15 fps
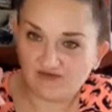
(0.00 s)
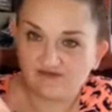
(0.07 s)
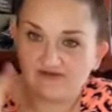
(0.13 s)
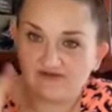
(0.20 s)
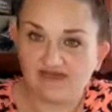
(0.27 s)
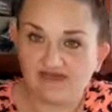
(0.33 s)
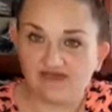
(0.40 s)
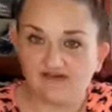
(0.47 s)
you
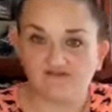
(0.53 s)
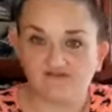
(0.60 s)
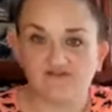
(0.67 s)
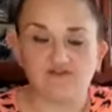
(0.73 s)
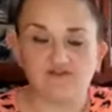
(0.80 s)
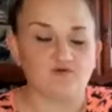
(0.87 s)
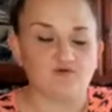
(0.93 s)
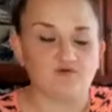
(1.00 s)
have
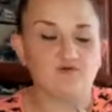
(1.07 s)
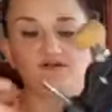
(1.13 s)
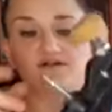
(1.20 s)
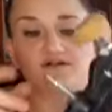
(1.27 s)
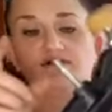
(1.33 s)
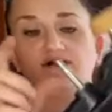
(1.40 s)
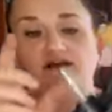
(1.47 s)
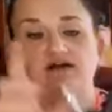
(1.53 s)

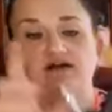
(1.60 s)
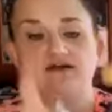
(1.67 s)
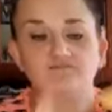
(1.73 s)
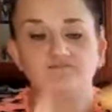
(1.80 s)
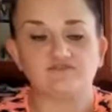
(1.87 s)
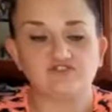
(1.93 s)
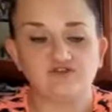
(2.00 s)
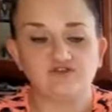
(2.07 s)
your
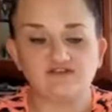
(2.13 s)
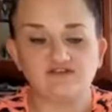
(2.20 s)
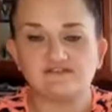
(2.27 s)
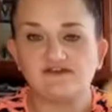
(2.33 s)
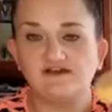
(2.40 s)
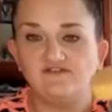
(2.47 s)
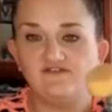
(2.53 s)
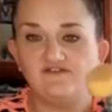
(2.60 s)
trucks
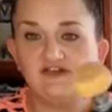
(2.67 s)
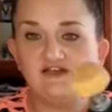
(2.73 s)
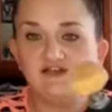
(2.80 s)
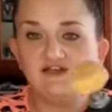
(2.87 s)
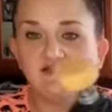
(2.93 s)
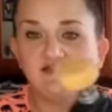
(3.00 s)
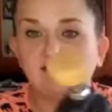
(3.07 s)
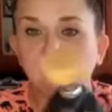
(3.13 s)
off
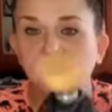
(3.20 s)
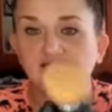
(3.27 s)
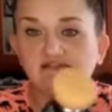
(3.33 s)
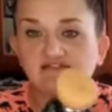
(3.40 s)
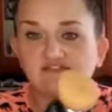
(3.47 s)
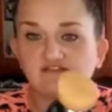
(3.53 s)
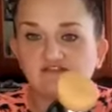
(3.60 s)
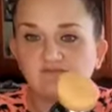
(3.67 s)

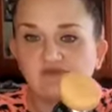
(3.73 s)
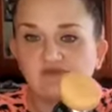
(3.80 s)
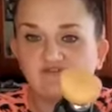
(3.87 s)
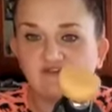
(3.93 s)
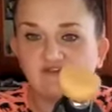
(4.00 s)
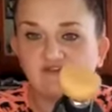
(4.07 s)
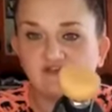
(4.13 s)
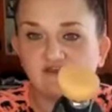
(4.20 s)
is your
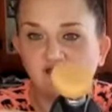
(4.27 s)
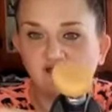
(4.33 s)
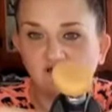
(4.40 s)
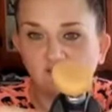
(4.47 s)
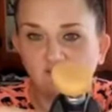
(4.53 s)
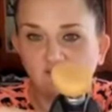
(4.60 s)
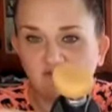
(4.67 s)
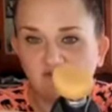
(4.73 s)
pivot
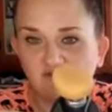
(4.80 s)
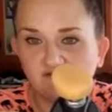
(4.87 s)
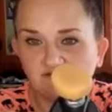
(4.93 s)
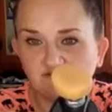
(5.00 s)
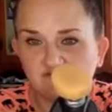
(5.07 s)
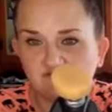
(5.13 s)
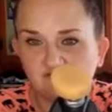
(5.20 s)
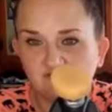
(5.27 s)
cup.
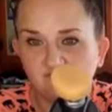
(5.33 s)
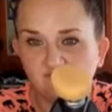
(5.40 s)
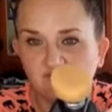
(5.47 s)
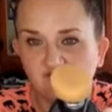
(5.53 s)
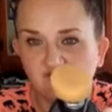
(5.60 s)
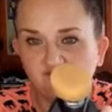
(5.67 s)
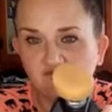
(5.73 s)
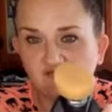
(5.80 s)
So your
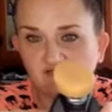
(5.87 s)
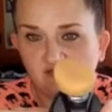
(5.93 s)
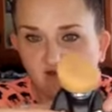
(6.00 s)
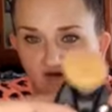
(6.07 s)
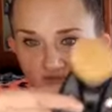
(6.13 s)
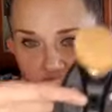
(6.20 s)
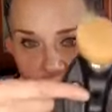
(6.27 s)
pivot cup